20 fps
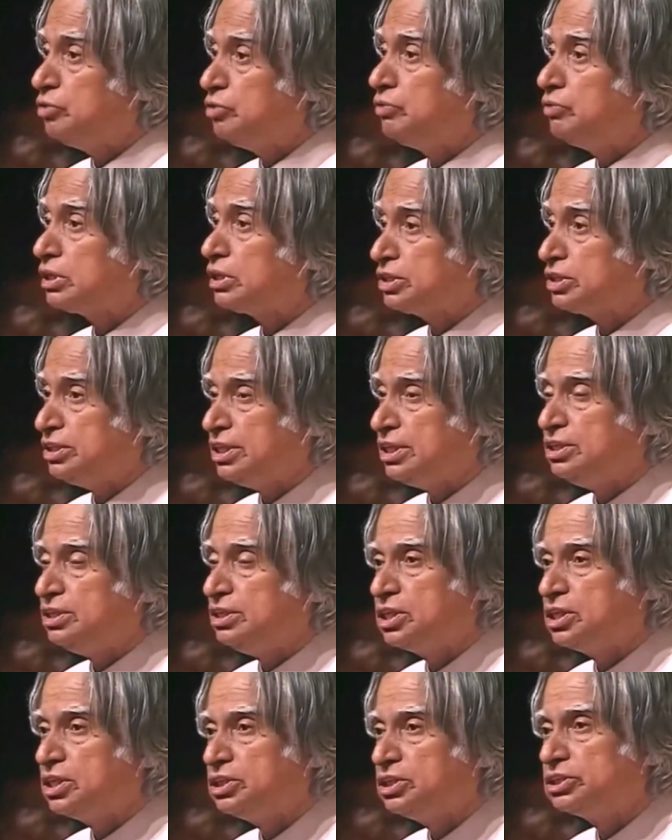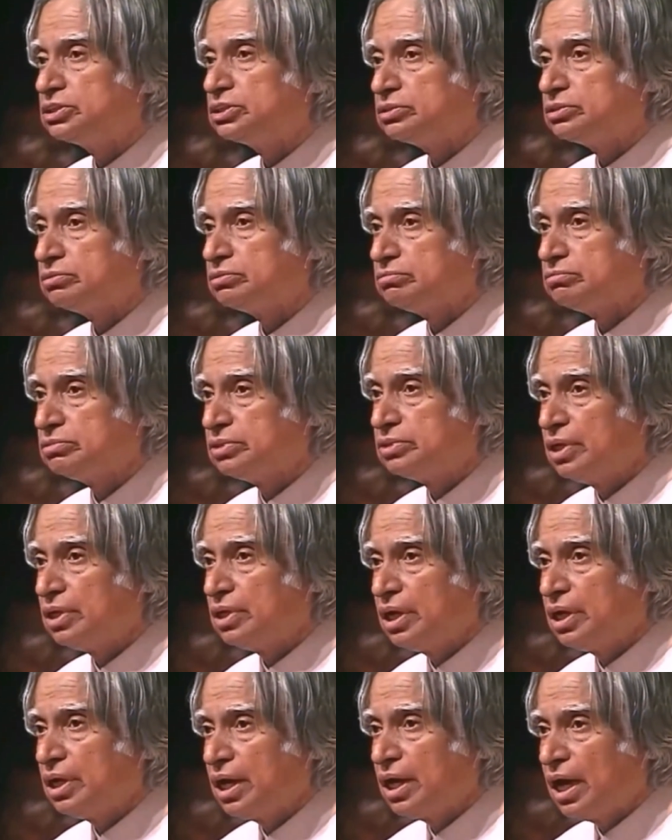university education.
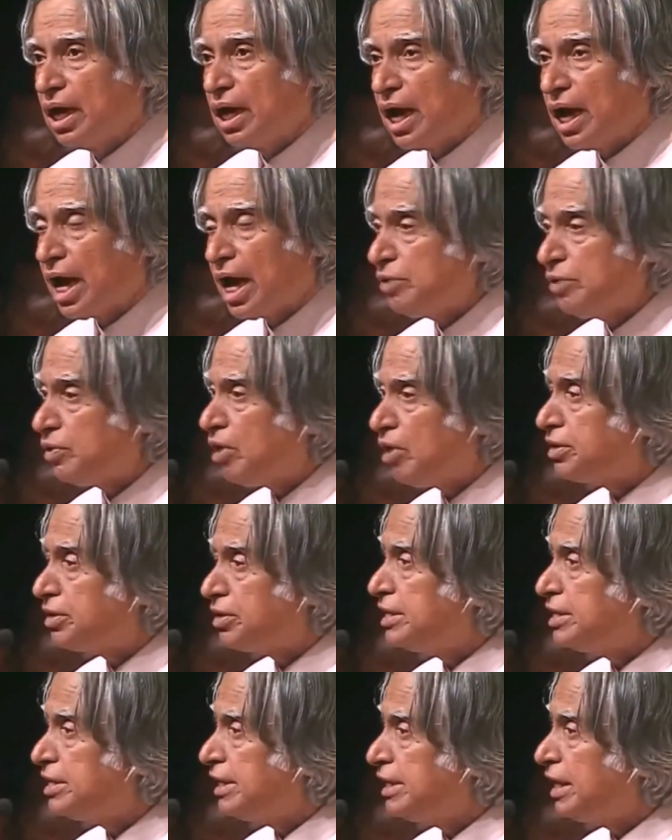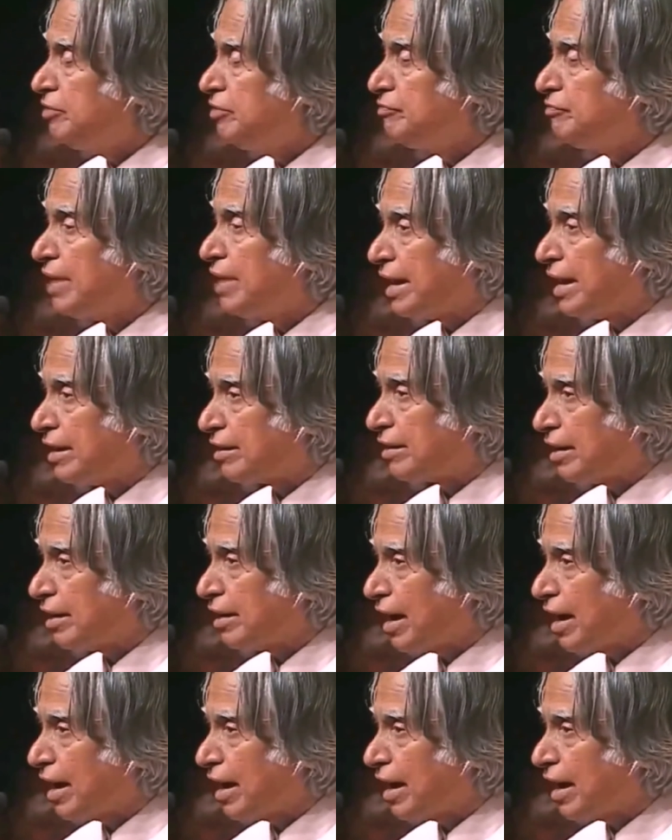I have not read anywhere.